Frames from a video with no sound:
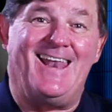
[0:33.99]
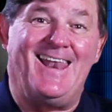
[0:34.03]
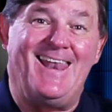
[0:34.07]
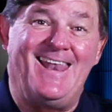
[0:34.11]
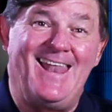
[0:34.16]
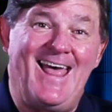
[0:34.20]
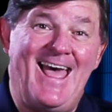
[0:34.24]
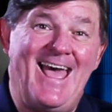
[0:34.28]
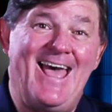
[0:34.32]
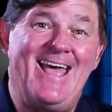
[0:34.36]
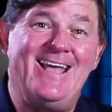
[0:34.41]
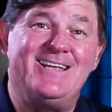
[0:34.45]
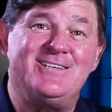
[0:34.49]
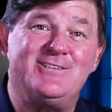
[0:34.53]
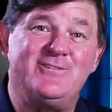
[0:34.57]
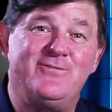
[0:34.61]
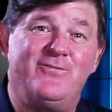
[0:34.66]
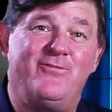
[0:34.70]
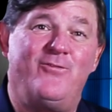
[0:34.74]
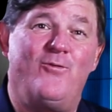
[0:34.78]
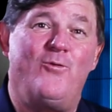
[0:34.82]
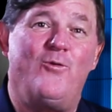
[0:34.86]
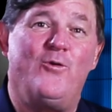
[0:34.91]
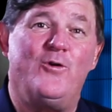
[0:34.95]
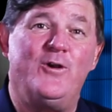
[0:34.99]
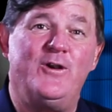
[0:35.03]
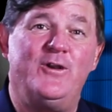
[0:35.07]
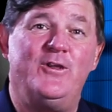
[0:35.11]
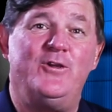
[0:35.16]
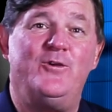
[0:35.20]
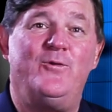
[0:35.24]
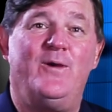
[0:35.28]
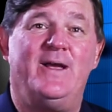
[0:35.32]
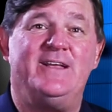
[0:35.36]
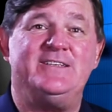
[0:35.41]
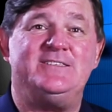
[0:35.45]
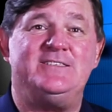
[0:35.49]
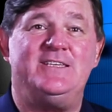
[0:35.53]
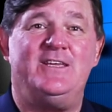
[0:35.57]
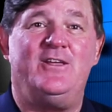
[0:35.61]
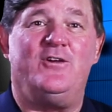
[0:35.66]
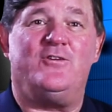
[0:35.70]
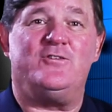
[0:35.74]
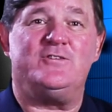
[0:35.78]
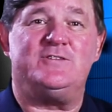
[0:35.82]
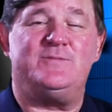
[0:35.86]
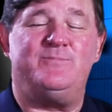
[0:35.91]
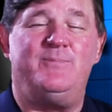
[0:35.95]
last 4 new
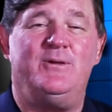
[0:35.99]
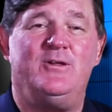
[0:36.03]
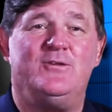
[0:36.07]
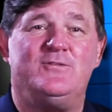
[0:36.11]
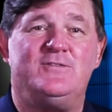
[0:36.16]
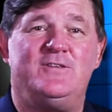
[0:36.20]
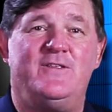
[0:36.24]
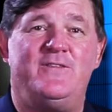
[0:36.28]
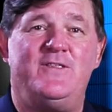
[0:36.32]
SCRs built